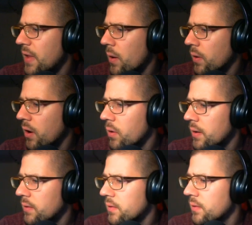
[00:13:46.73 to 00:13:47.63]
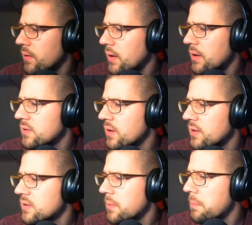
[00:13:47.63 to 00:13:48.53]
Now current is
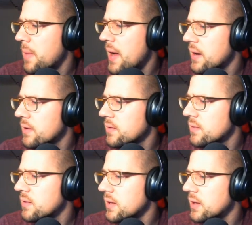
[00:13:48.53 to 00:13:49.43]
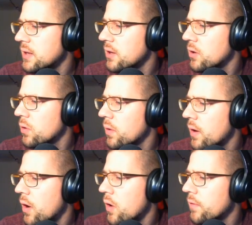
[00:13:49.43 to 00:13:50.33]
just minus dq
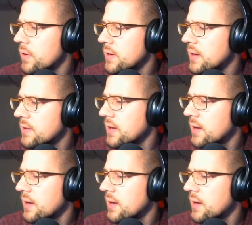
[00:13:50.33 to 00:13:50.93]
over dt.